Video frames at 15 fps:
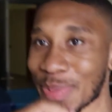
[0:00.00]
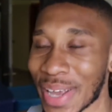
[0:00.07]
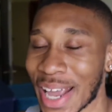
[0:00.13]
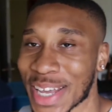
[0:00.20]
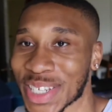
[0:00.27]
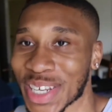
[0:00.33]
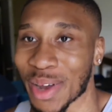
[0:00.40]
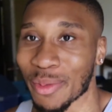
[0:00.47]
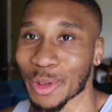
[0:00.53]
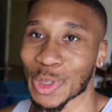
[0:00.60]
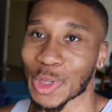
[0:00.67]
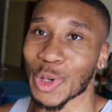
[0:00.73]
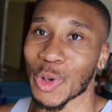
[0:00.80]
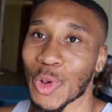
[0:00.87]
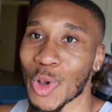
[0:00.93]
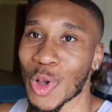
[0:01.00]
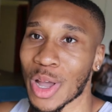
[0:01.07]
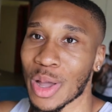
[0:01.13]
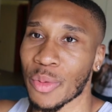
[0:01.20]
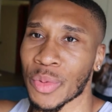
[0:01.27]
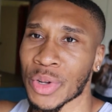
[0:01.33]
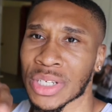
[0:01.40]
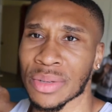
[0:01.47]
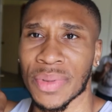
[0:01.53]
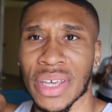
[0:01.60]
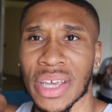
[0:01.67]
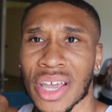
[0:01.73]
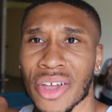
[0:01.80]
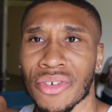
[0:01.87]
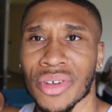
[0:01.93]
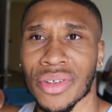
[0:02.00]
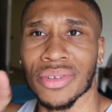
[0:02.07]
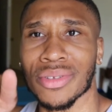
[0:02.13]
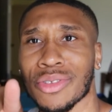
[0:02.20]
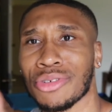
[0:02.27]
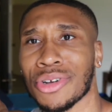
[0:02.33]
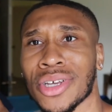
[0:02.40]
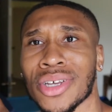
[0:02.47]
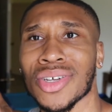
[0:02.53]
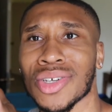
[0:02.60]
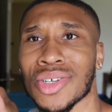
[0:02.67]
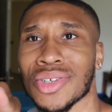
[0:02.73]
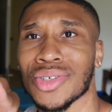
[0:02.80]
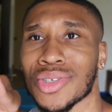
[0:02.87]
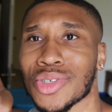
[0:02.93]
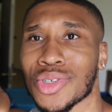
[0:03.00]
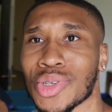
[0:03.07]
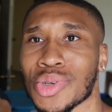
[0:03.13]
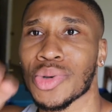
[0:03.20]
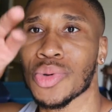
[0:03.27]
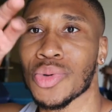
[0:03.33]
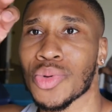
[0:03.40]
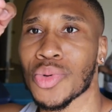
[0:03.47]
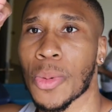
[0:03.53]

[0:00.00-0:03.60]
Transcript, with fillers: big ass camera so we should be here in three two